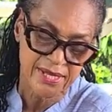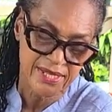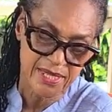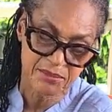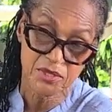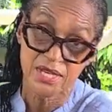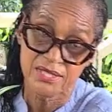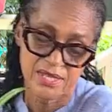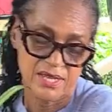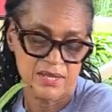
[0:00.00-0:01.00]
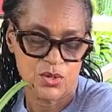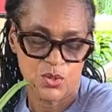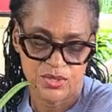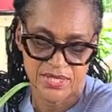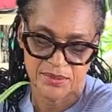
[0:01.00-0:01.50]
And I'm not
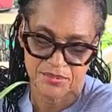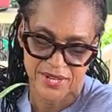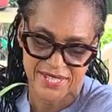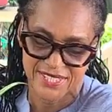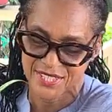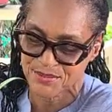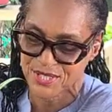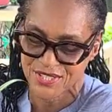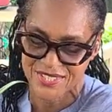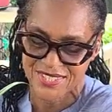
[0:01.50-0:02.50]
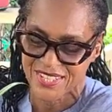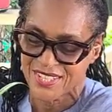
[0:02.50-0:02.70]
quoting prices because,